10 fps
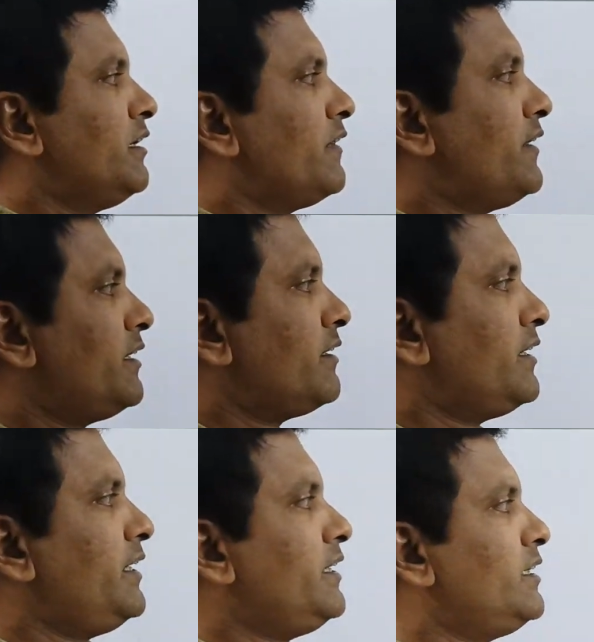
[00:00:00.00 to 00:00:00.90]
That
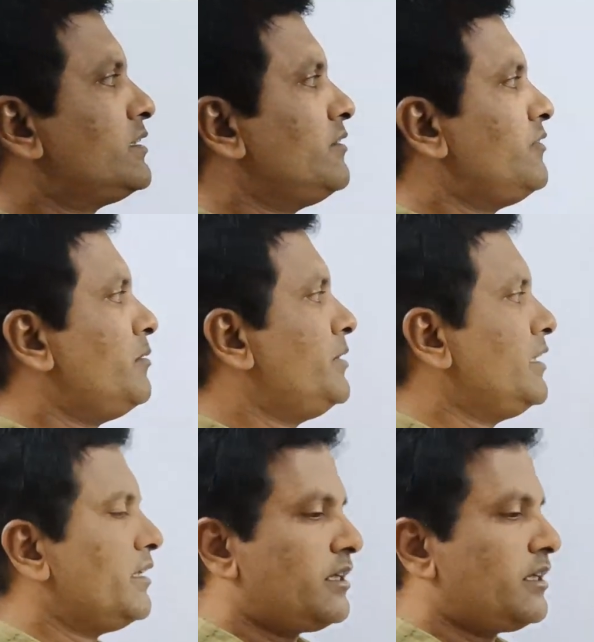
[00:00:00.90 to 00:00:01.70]
radiation will be